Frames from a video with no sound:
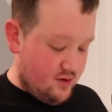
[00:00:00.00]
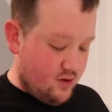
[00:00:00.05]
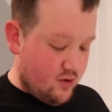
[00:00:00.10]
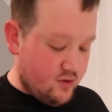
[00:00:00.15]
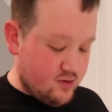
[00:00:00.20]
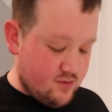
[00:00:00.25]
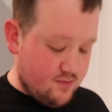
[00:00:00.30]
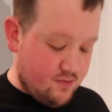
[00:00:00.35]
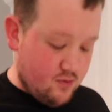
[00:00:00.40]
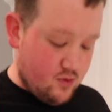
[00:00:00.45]

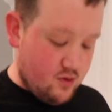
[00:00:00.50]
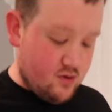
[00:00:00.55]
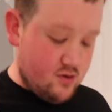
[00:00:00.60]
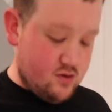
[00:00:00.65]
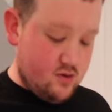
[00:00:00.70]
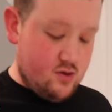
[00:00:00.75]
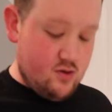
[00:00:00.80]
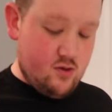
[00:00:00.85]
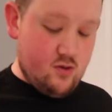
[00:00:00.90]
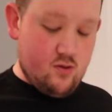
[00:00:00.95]
Always
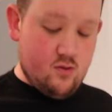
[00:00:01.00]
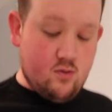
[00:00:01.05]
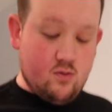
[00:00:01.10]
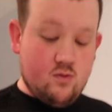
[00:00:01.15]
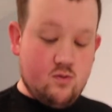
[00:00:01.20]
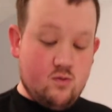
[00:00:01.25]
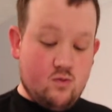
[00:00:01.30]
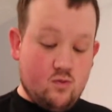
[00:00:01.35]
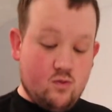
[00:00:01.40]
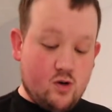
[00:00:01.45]
important to
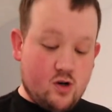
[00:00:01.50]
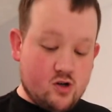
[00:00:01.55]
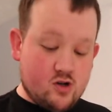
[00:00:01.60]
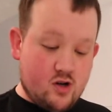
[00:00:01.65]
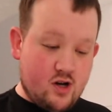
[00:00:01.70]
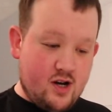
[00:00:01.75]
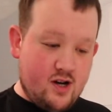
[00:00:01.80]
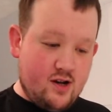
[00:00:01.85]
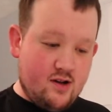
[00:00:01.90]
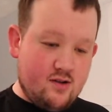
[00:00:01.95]
wash your
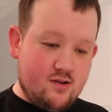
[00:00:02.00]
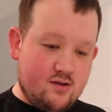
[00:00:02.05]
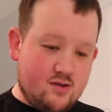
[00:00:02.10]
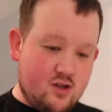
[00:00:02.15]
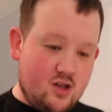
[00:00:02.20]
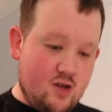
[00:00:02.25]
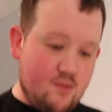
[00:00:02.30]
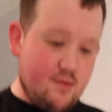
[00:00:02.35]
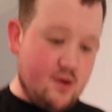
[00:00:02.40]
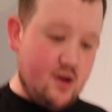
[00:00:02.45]
hands,
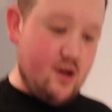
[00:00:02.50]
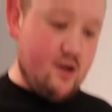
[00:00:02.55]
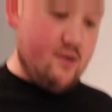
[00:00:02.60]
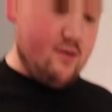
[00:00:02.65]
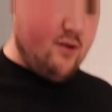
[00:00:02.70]
keep your hands